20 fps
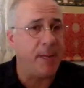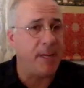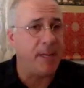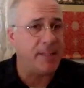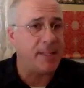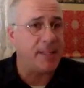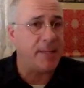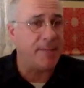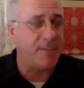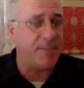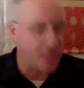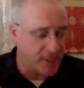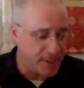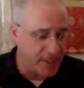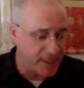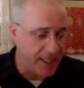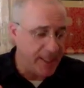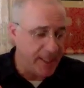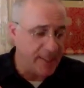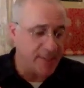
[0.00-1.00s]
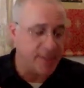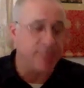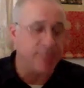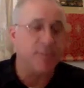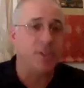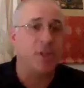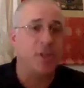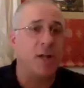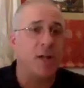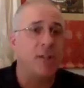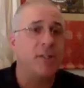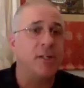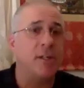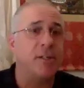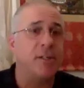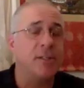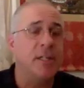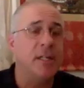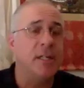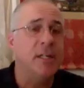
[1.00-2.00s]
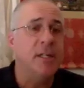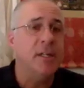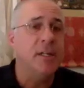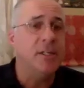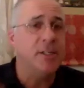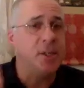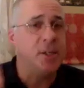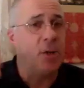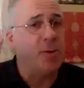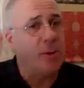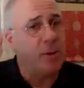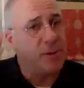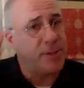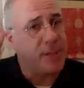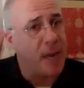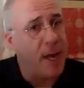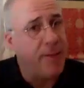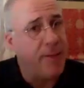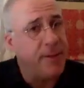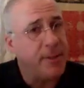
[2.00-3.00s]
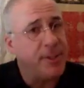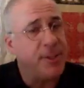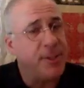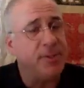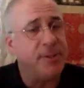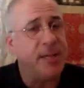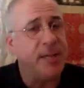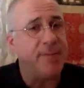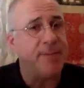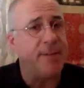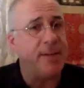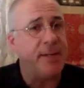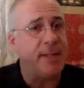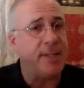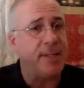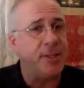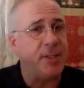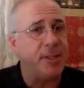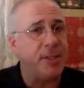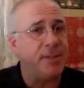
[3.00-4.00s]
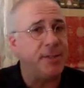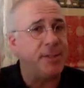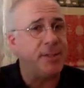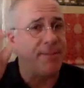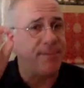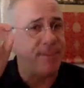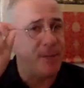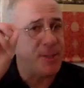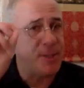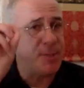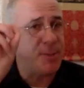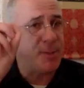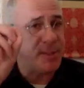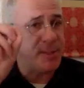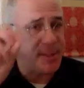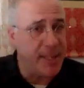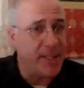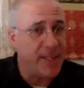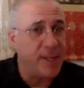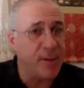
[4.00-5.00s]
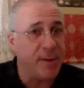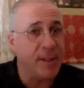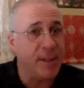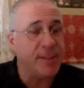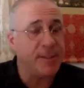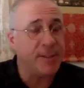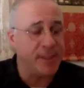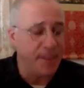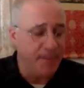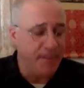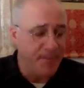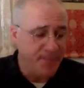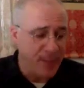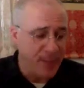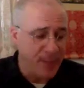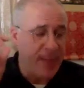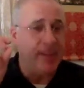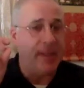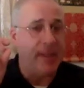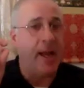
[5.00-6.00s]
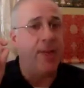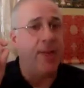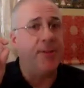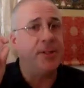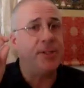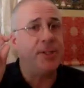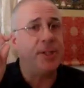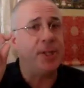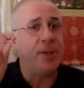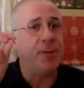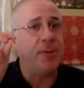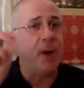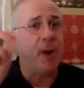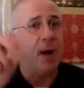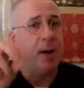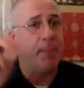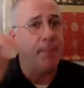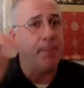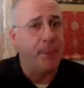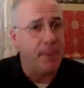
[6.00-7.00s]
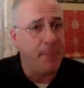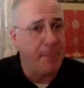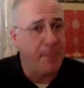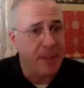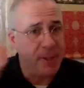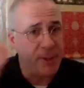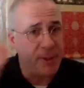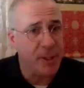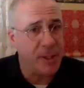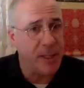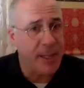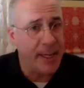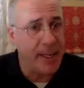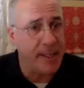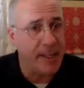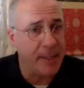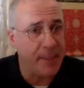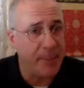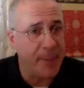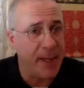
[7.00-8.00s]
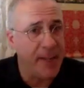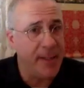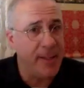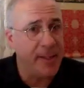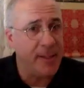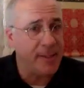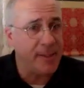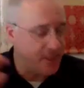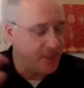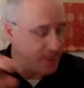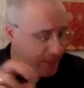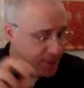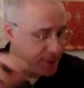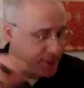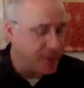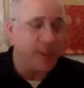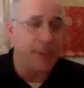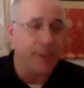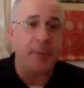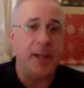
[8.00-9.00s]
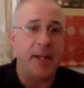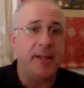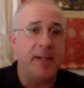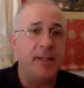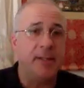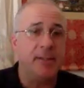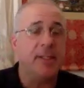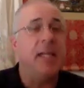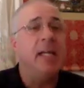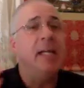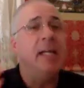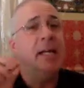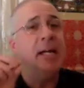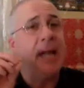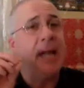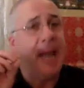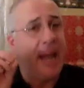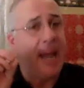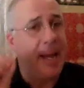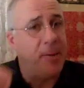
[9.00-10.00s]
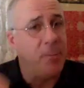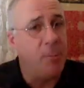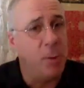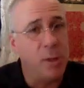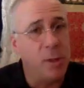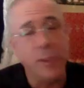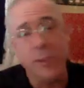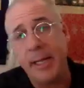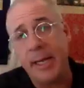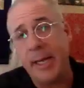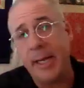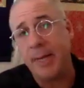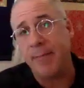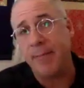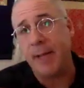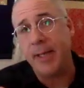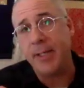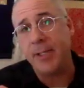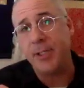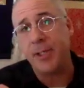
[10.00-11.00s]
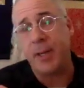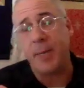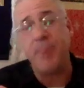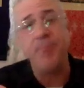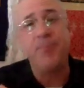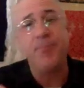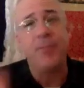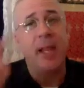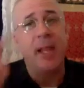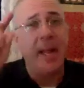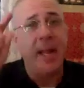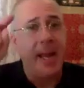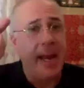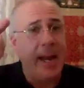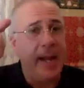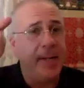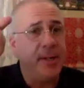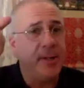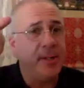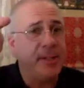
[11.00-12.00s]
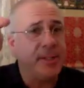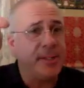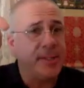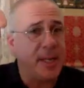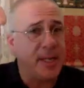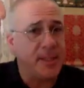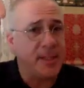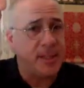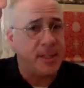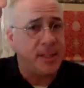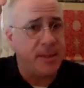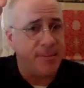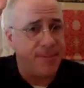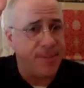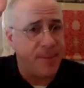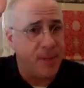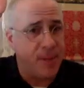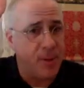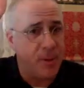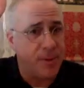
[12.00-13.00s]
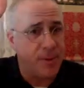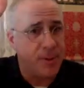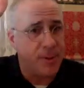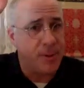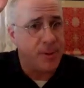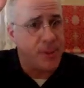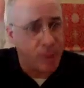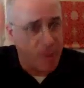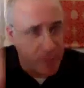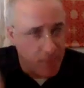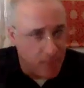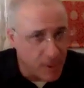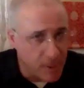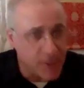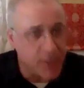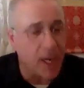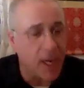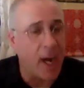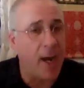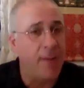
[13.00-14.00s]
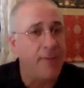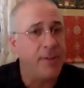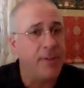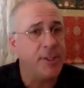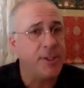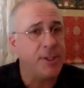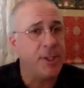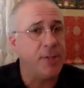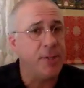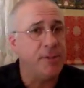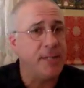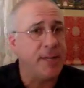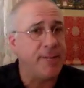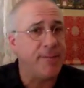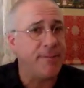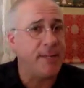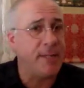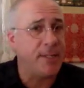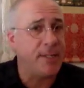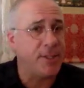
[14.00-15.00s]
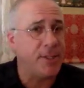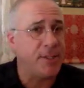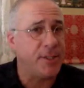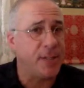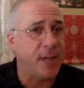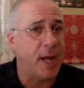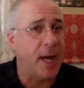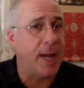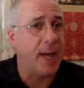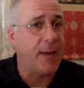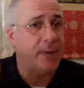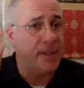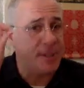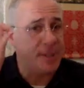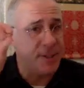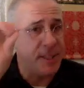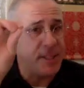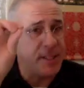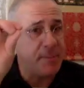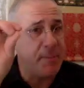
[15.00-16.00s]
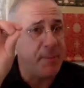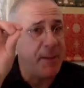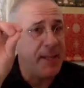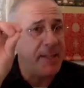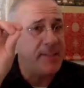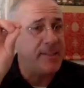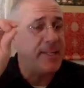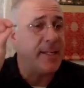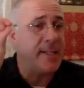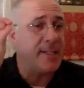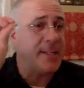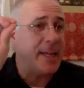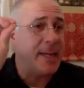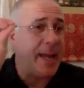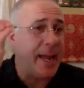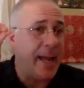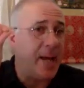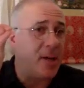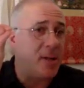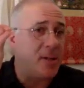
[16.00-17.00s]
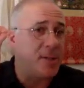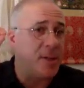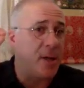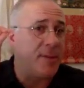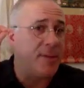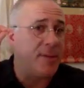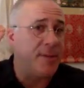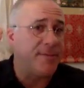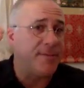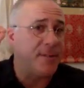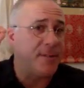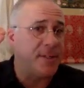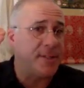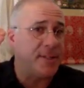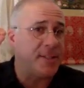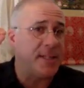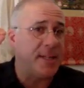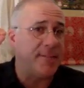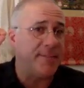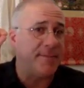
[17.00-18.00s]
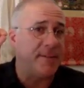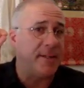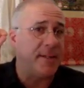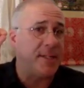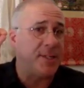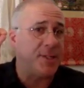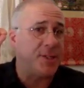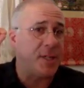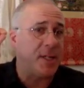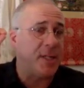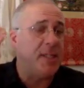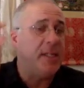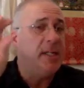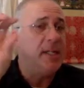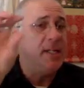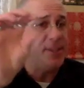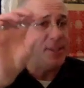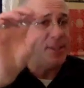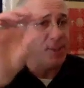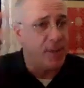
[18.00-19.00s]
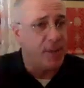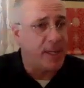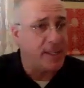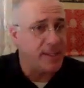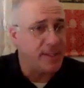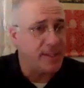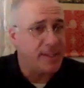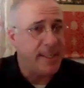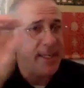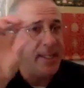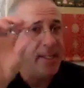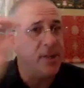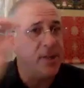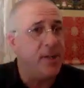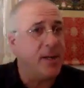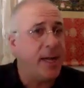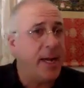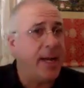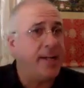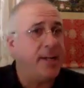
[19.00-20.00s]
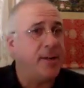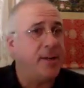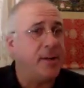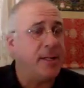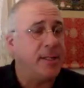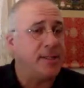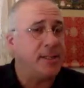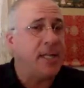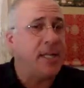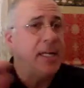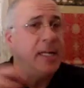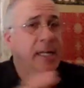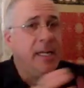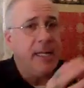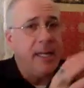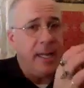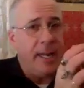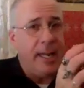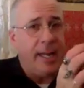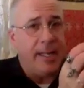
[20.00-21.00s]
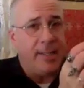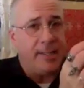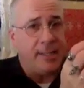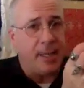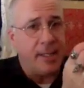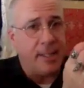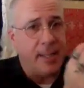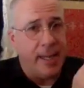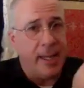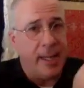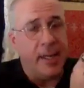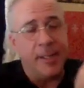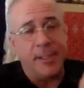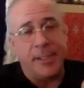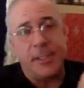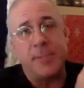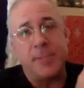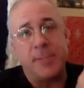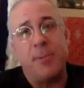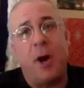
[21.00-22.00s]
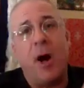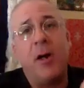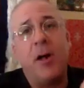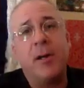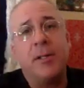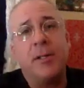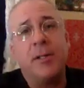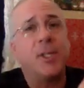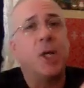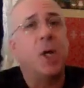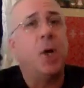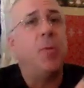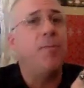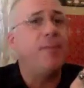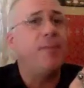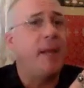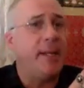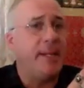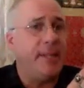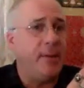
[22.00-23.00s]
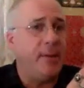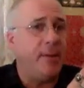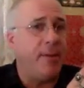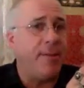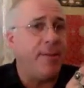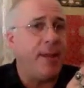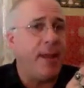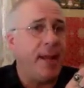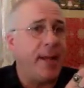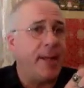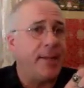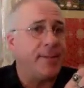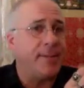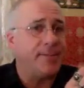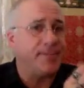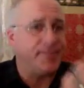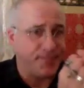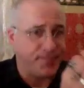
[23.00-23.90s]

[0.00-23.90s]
by samvrti is obstructors. So those other two definitions, the first one's ignorance, and the other two are mutually independence or interdependence and worldly convention. Ignorance doesn't flow through to those other two definitions either. It's just basically held on the first definition. So concealer ignorance is in a smaller scope than you'd think.